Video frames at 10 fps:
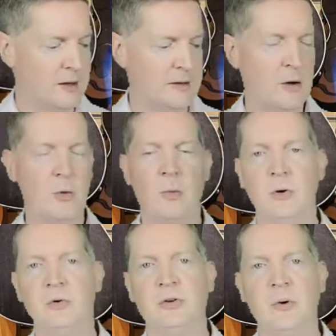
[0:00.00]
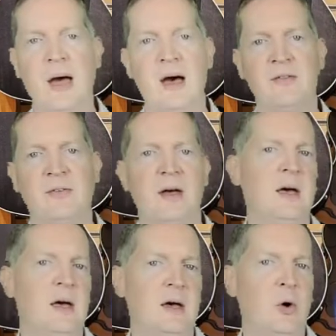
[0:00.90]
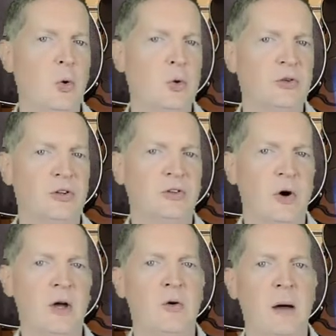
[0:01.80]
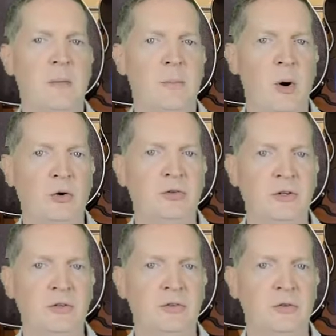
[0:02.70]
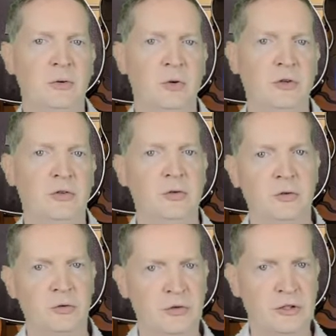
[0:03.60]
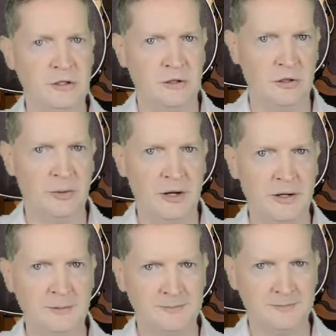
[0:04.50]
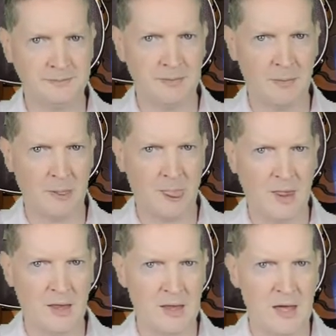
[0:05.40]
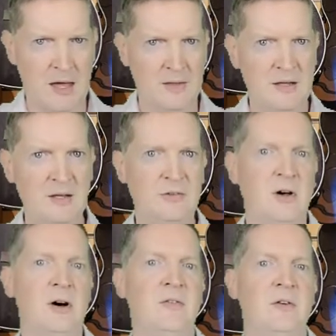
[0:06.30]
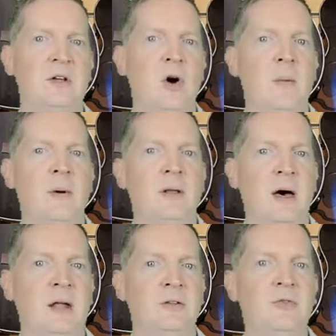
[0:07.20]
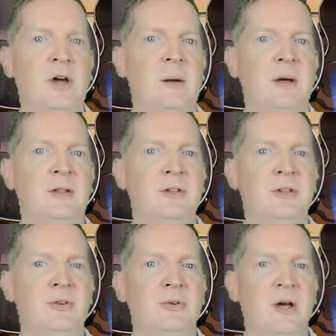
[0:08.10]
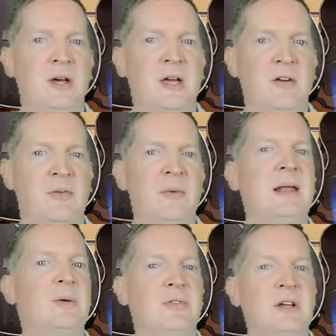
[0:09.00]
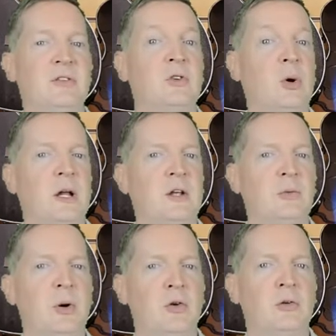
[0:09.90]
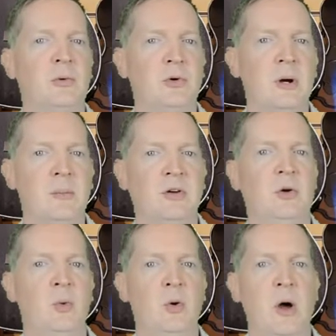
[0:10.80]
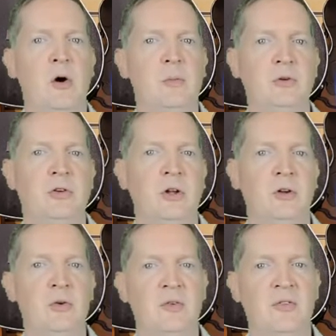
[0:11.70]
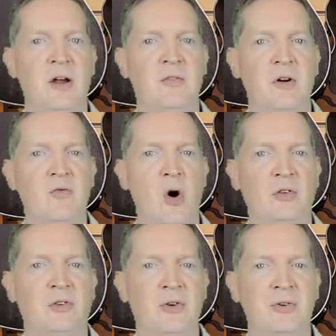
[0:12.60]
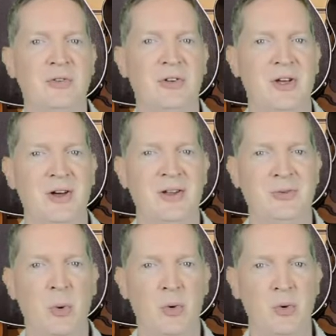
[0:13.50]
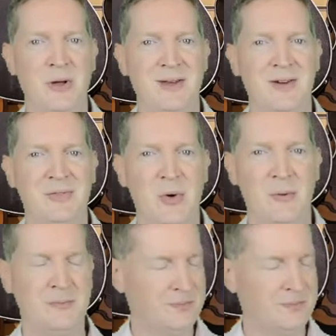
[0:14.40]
Now we also have chord diagram boxes, which you'll see up here, and these are very common, and I do recommend that you get familiar with these as quickly as possible because it will help you to learn your favourite rock songs, and that's what we're all here for.